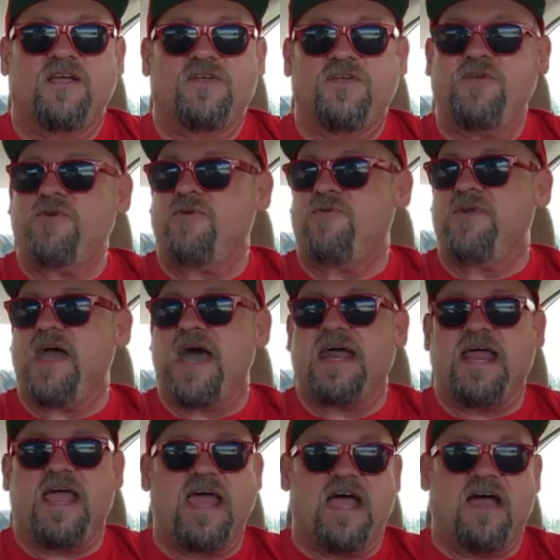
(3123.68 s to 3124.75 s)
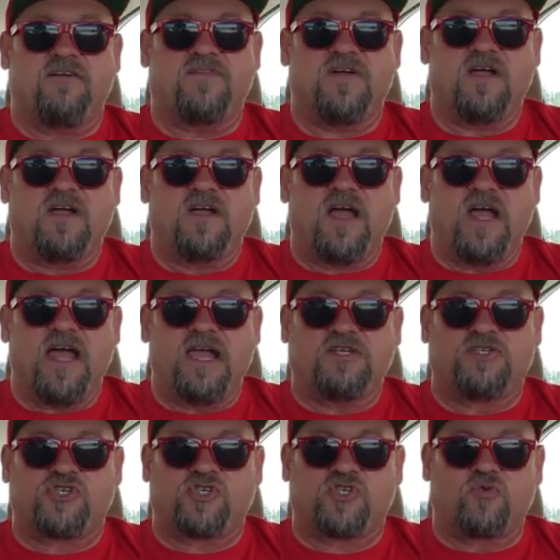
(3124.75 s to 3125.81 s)
You do not have a
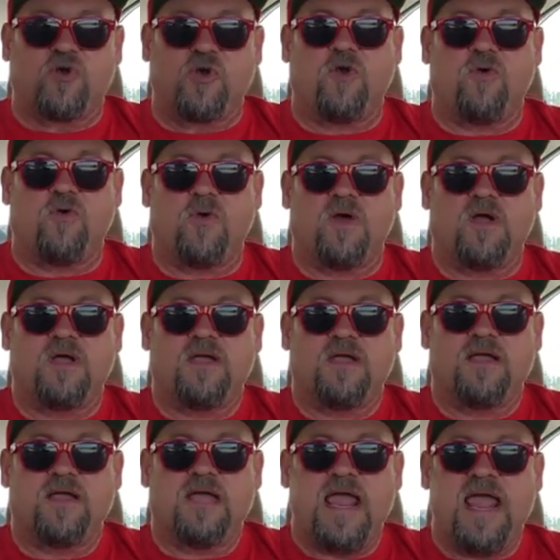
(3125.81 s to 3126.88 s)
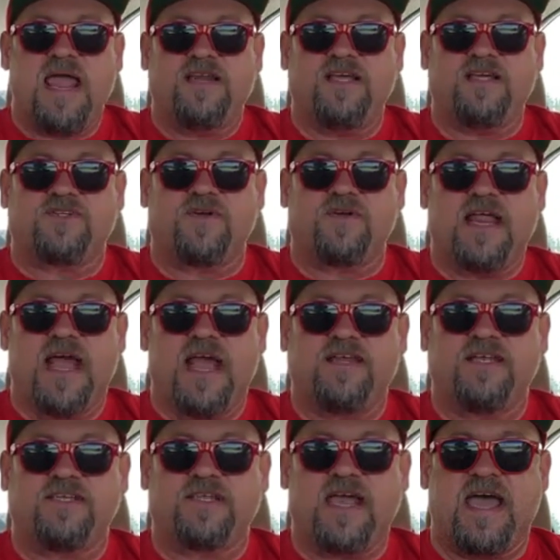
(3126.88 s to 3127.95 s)
true 80s or
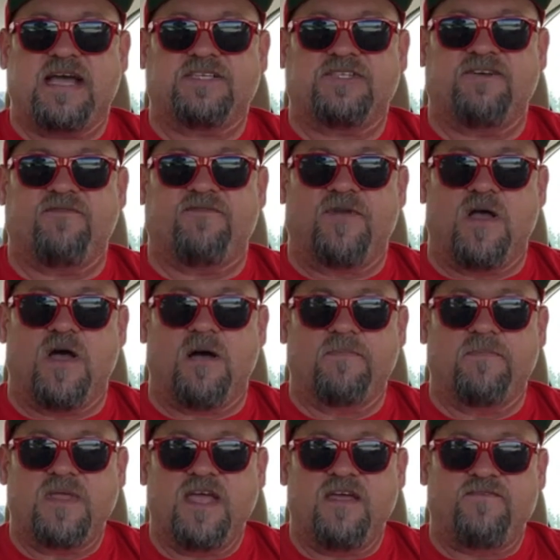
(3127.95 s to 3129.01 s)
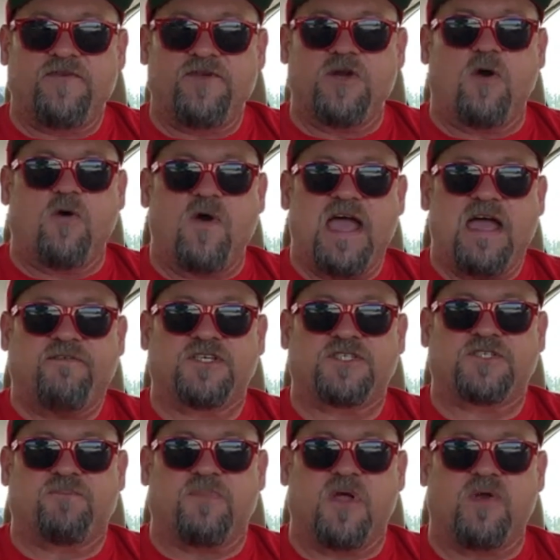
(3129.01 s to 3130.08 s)
90s action film if you don't have
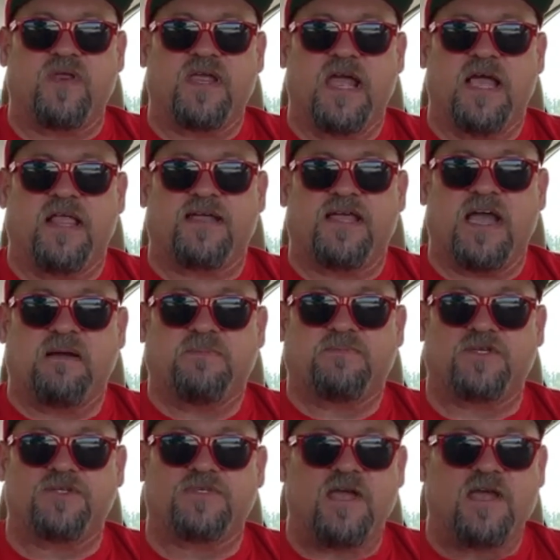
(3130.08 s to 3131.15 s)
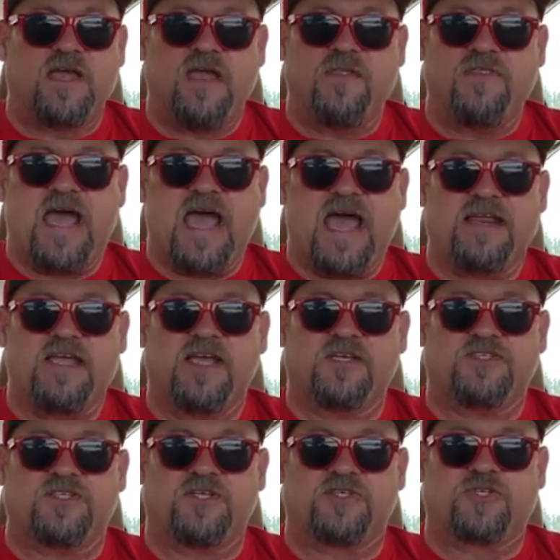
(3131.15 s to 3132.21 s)
exploding helicopters. And that
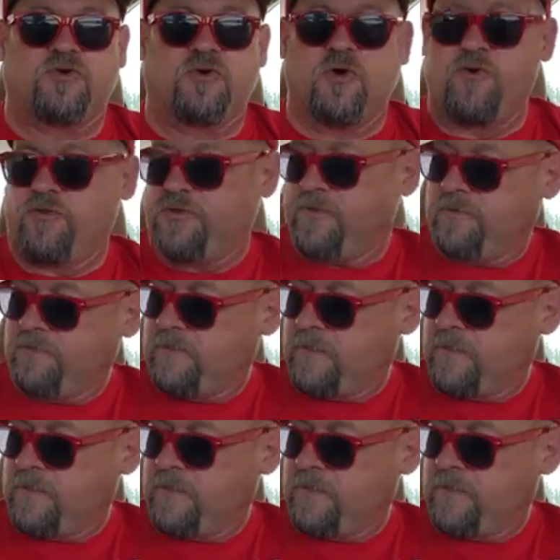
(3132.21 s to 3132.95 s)
is the truth.